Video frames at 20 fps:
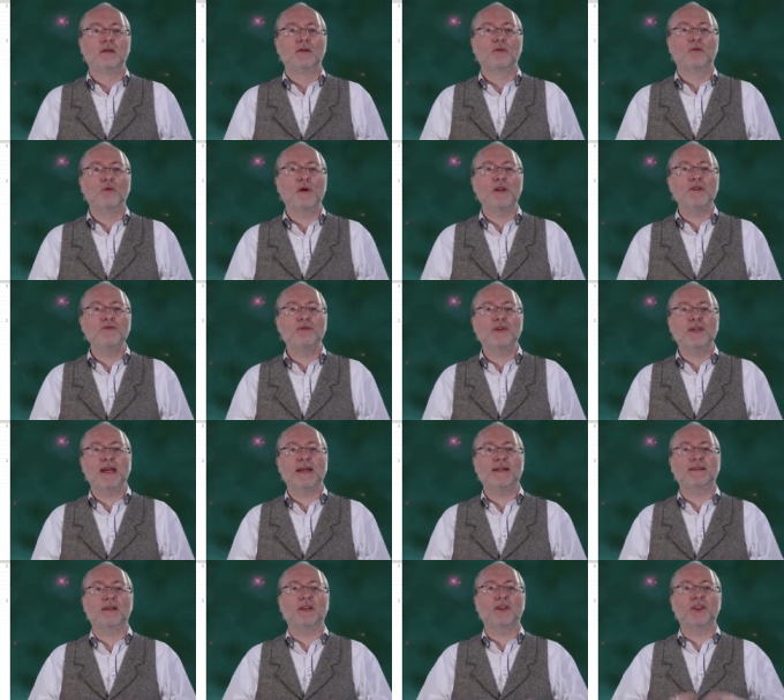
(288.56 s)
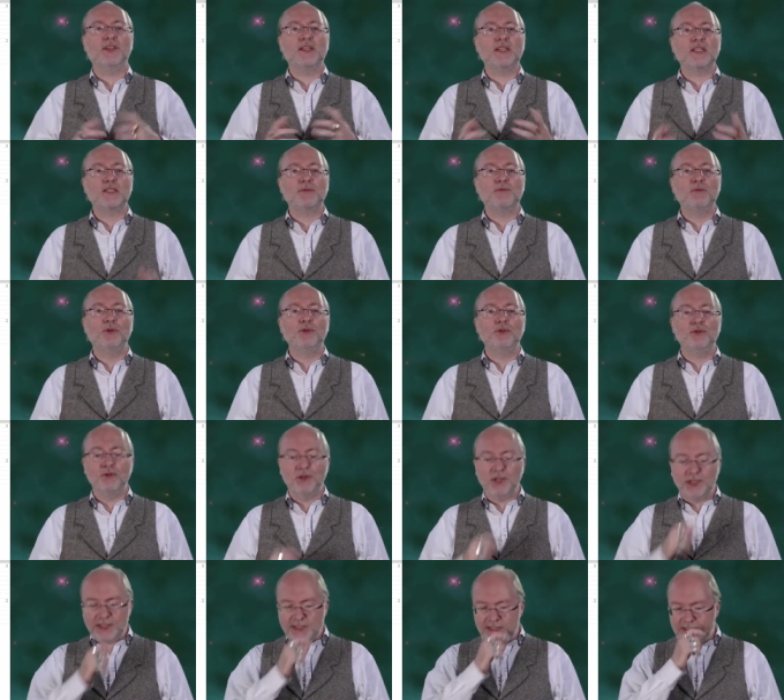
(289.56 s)
when you get this menu,
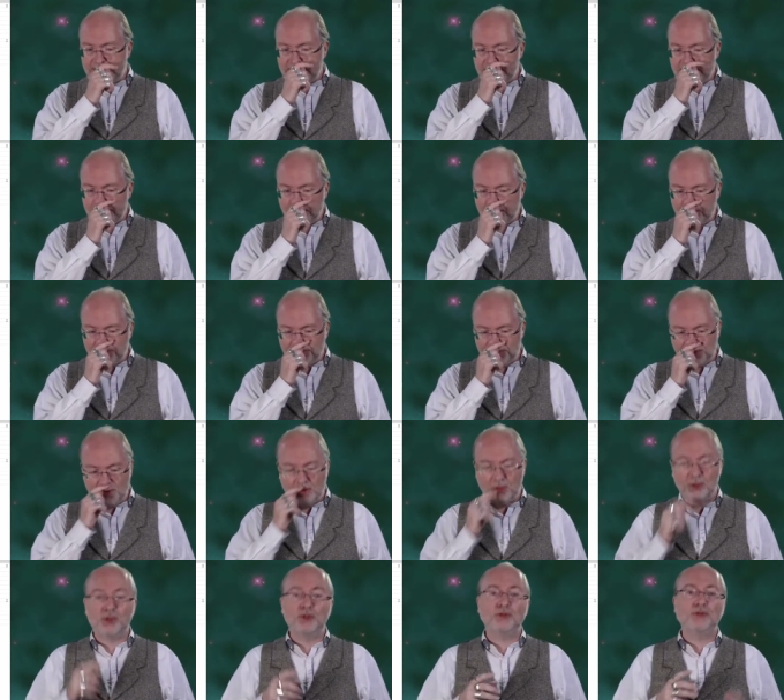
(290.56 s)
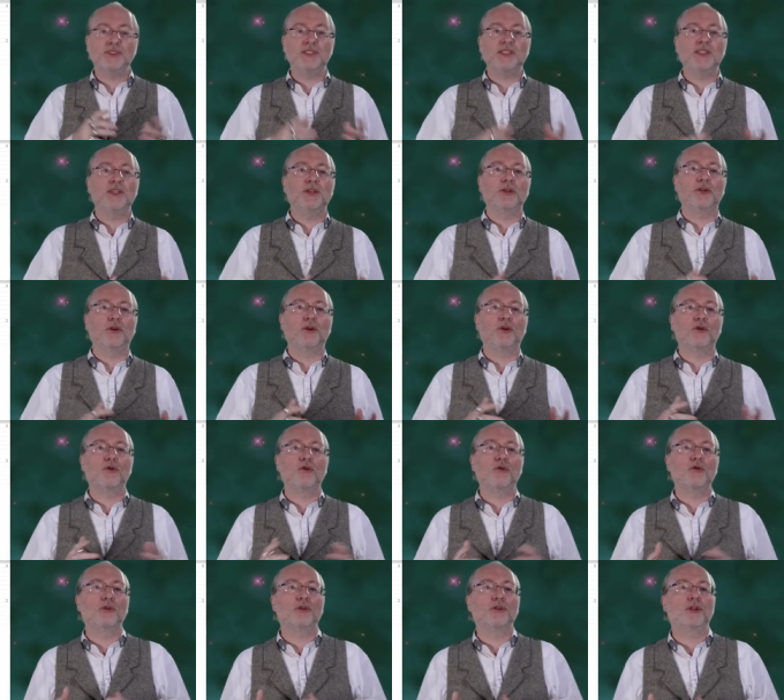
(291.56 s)
instead of uh, choosing a
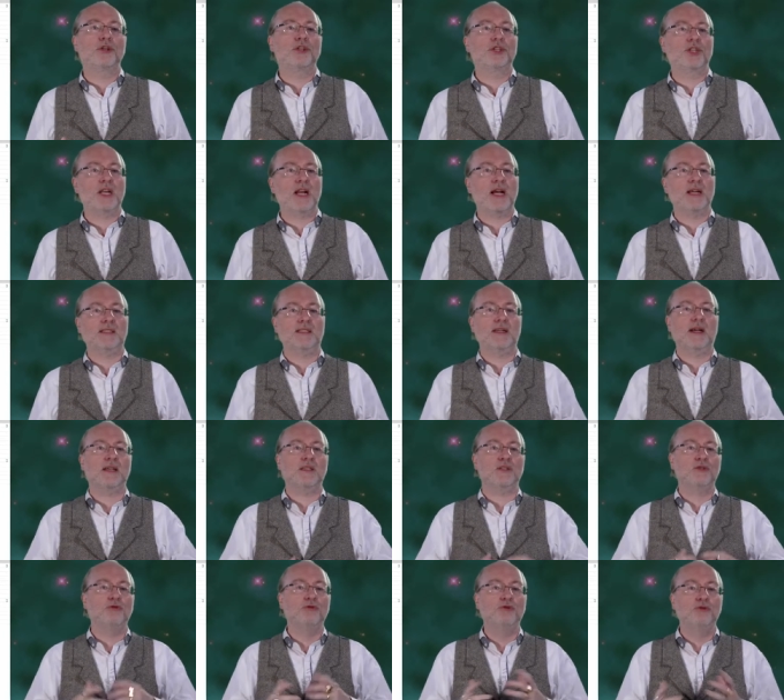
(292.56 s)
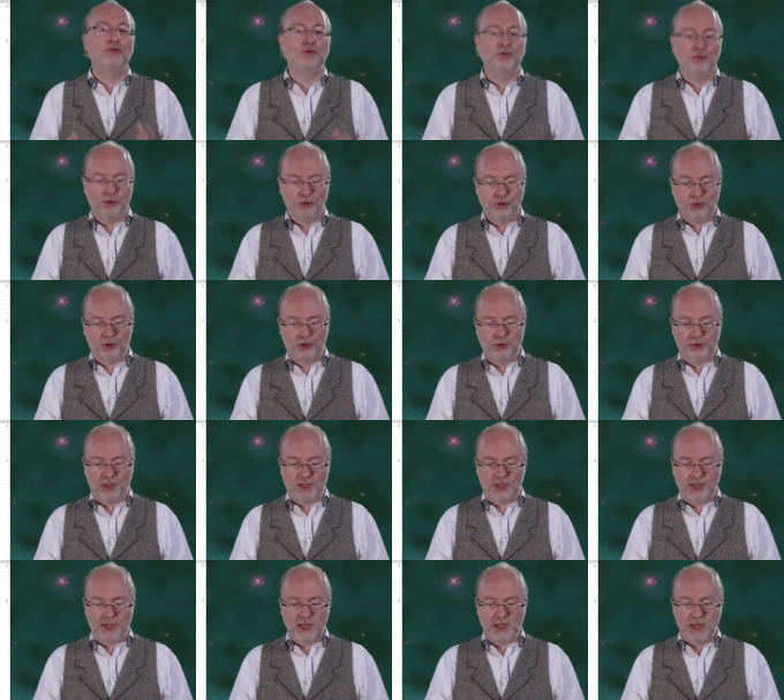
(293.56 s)
Cocoa Touch class as you do
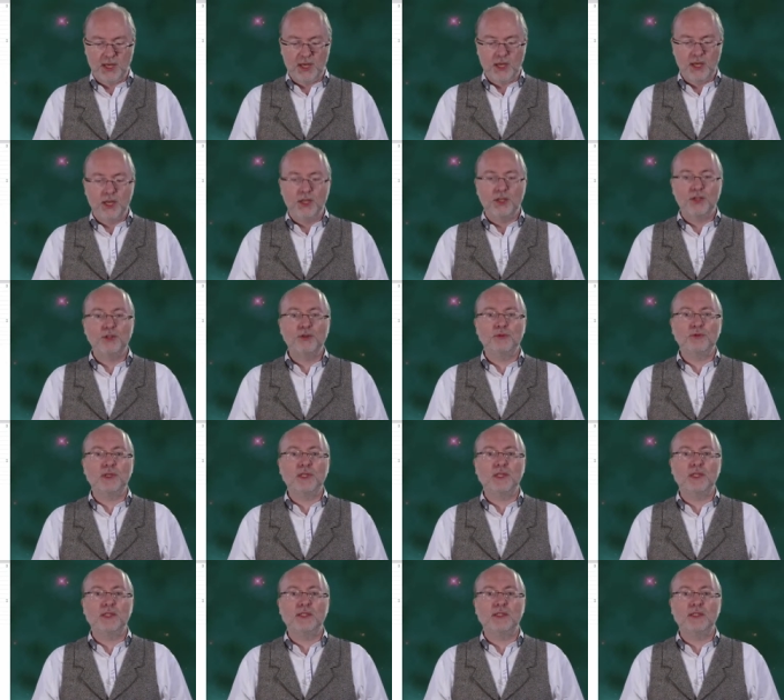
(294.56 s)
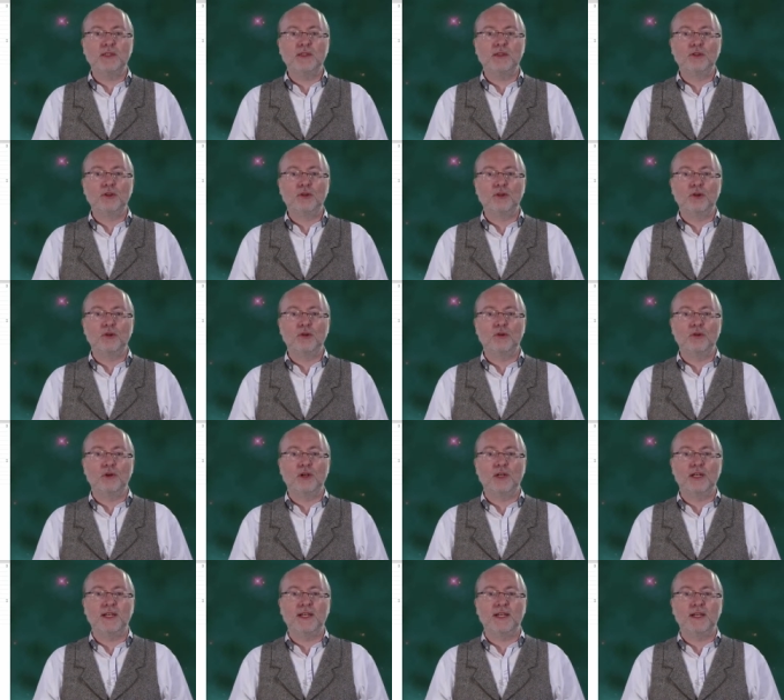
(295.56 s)
usually, you will
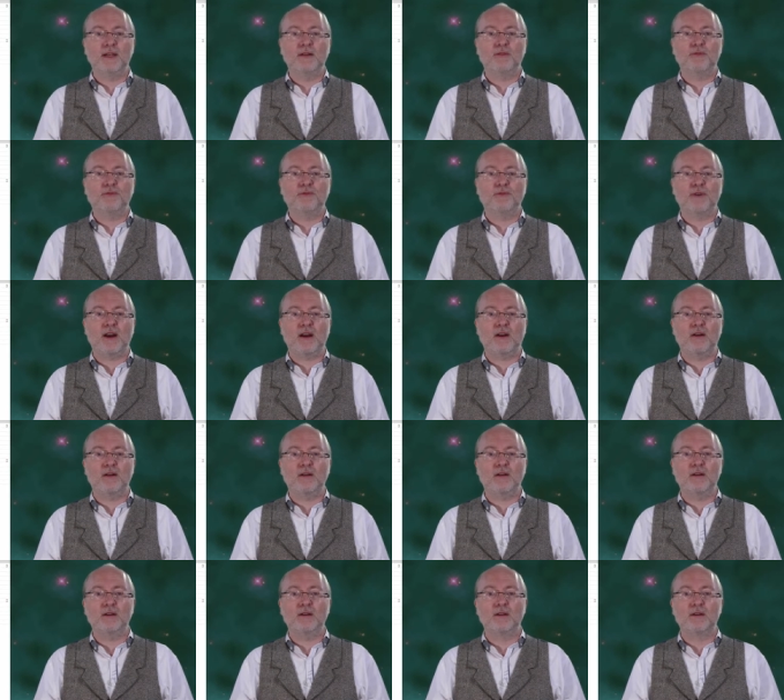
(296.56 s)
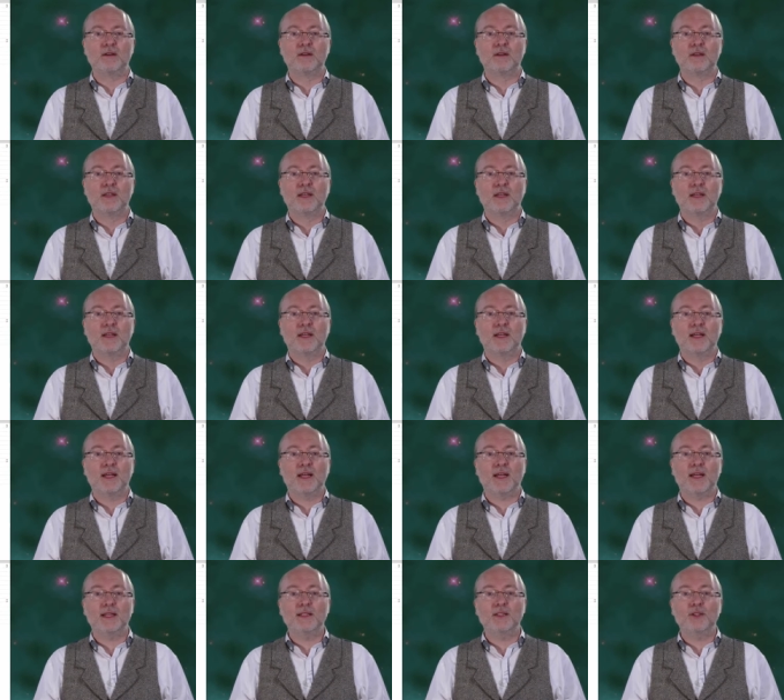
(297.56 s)
go far
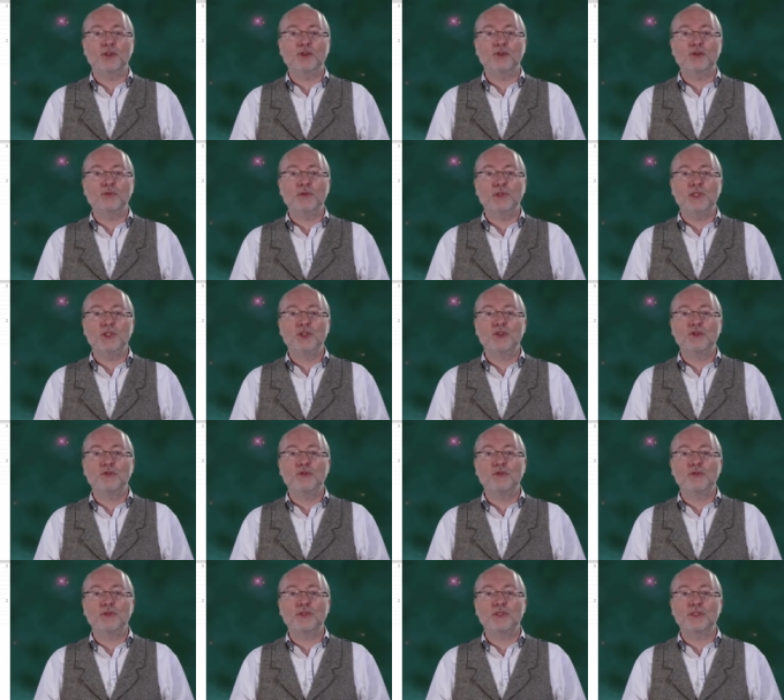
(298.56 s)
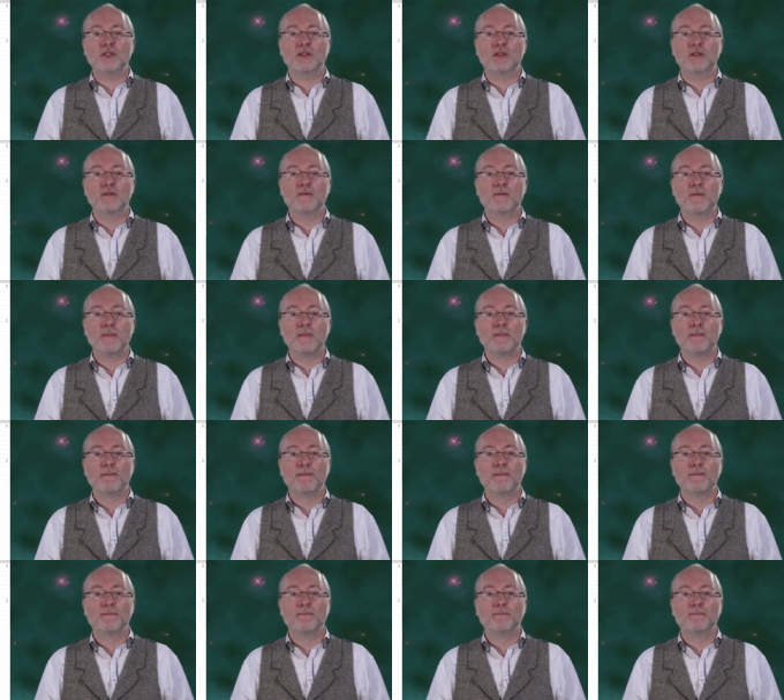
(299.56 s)
and you will choose a
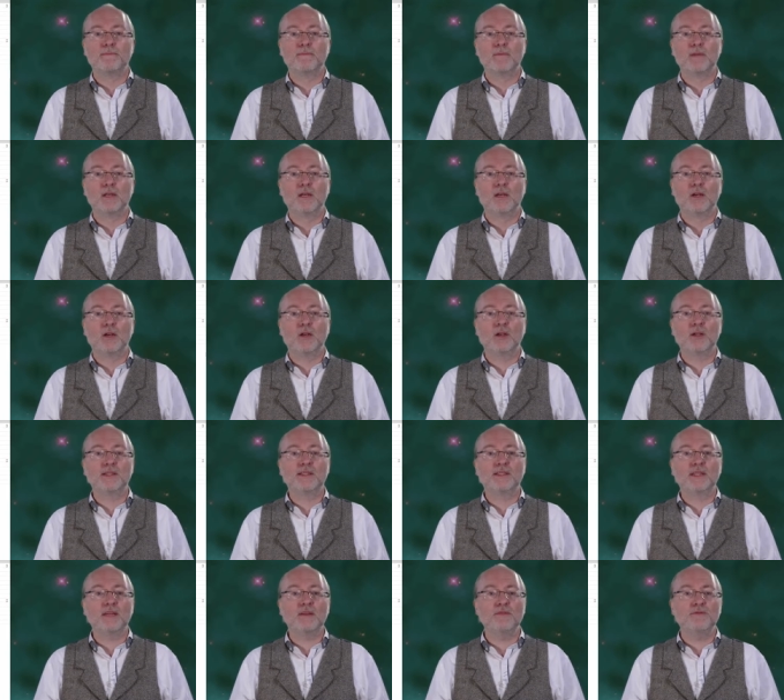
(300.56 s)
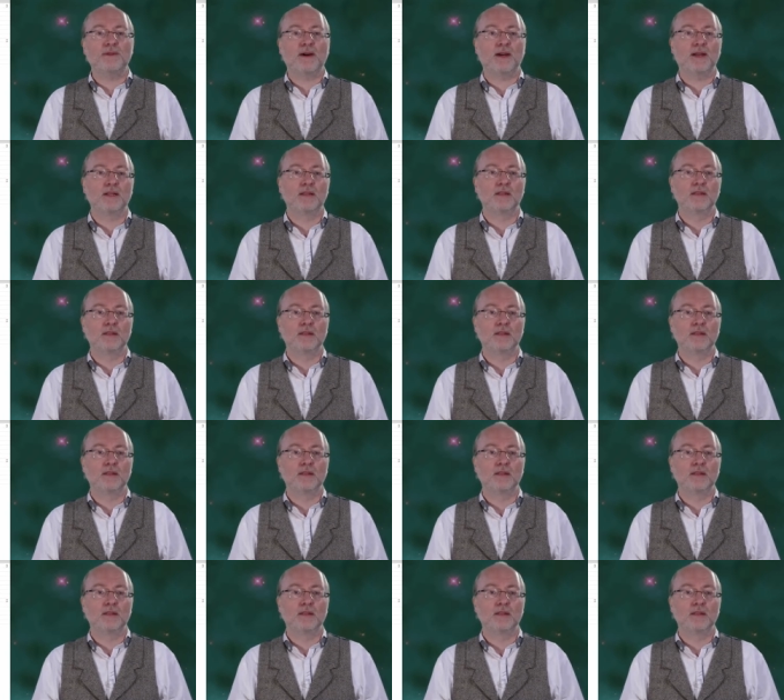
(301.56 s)
string file.